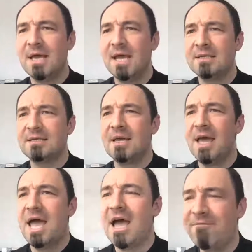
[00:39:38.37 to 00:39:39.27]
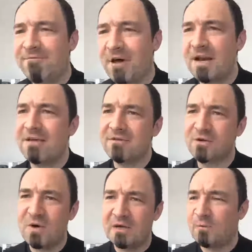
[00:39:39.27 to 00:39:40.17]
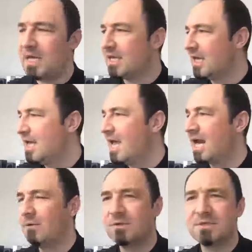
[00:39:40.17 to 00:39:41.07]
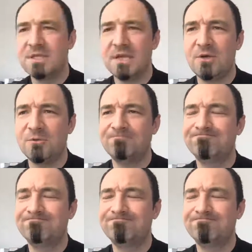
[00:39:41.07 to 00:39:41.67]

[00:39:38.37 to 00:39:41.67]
And have fun, have a great week, and I will see you